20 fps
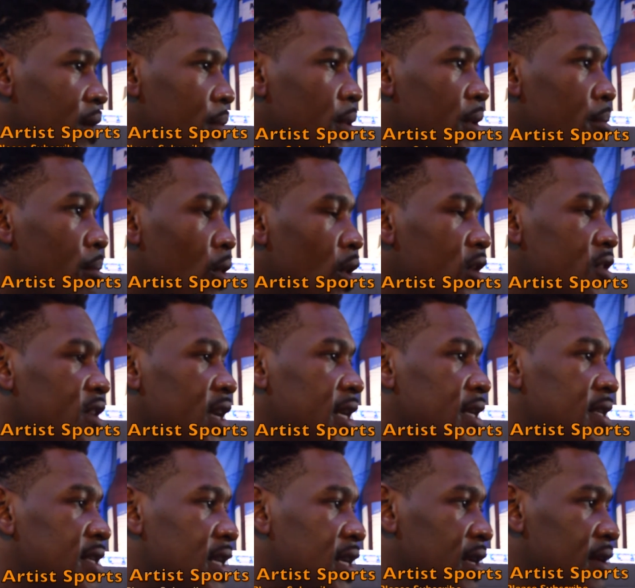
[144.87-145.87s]
But March
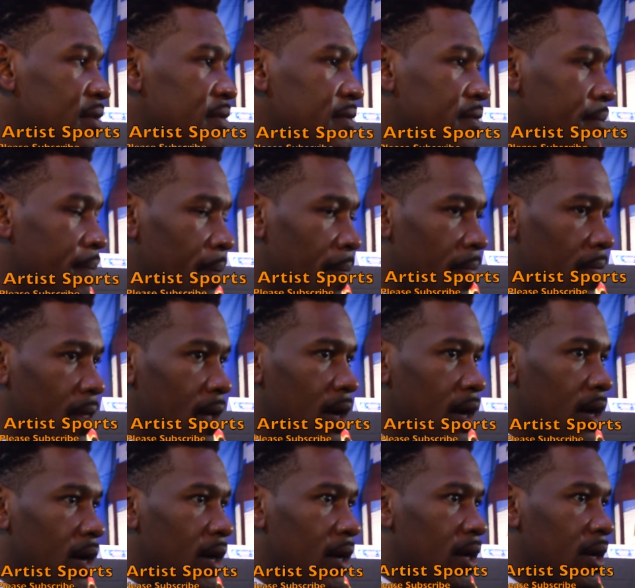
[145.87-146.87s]
18th,
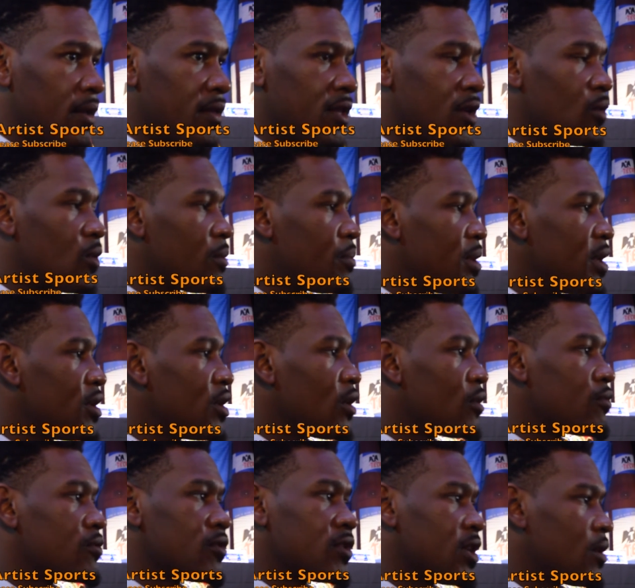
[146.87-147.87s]
there would be
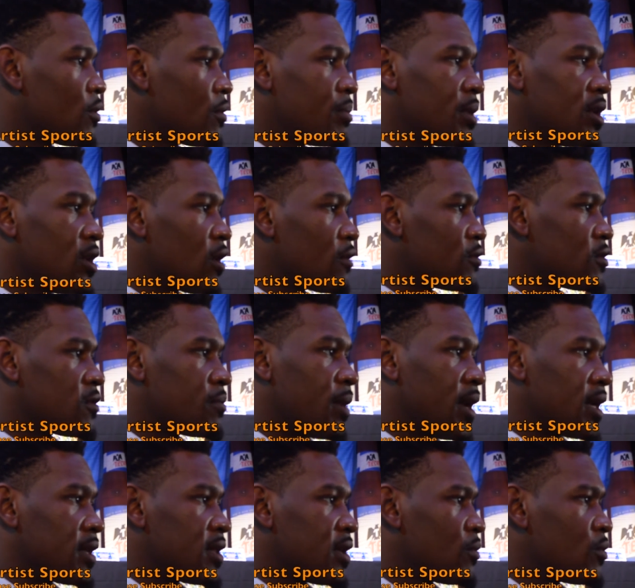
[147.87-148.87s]
no
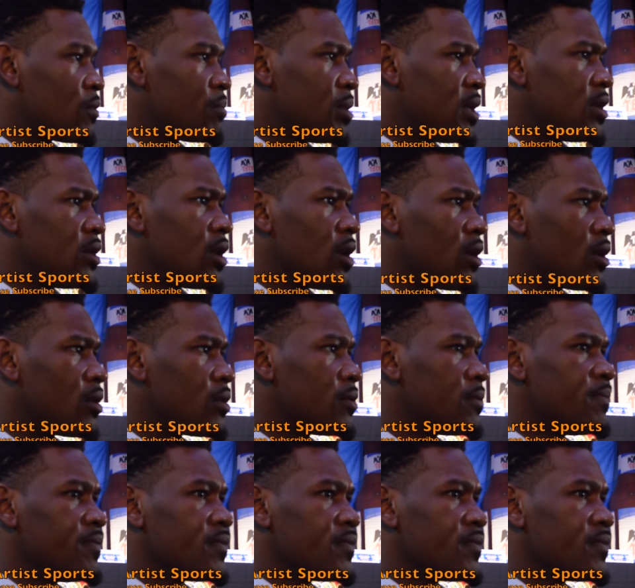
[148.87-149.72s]
respect. There would be no,